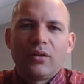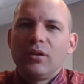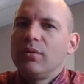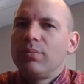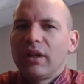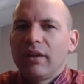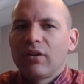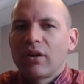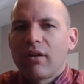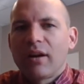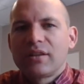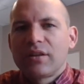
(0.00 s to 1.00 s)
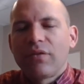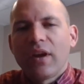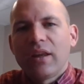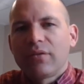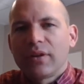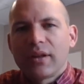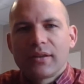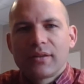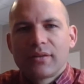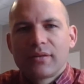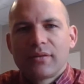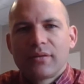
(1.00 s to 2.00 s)
Do you believe in God's
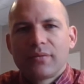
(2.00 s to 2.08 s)
faithfulness?